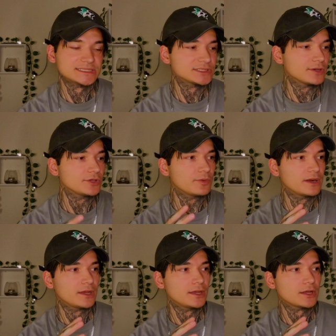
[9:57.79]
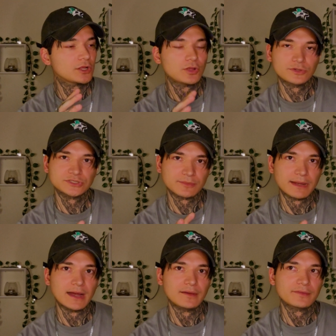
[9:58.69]
So you want to close your
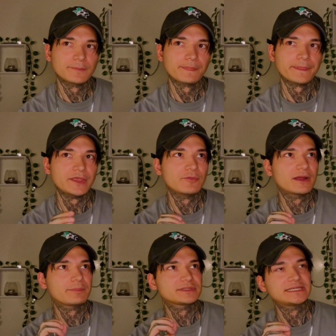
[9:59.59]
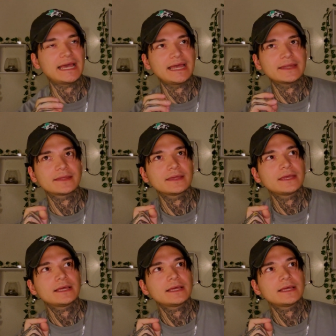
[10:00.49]
mouth and you want to pretend